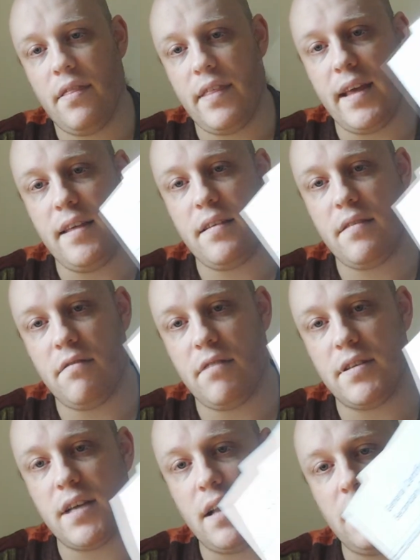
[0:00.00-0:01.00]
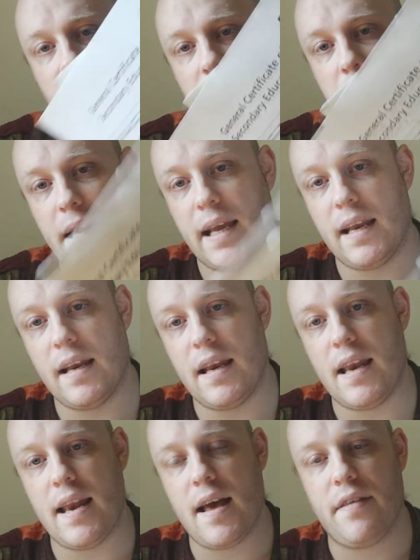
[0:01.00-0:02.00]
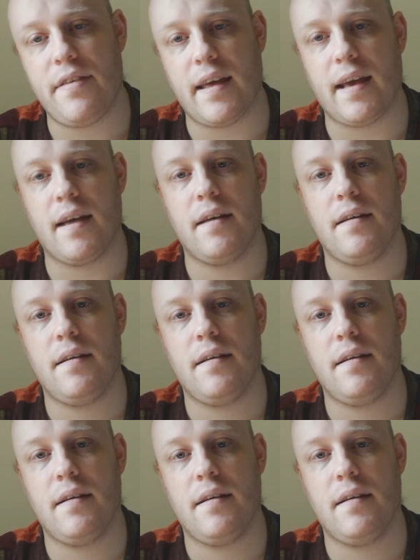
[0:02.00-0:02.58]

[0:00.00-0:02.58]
These results mean nothing.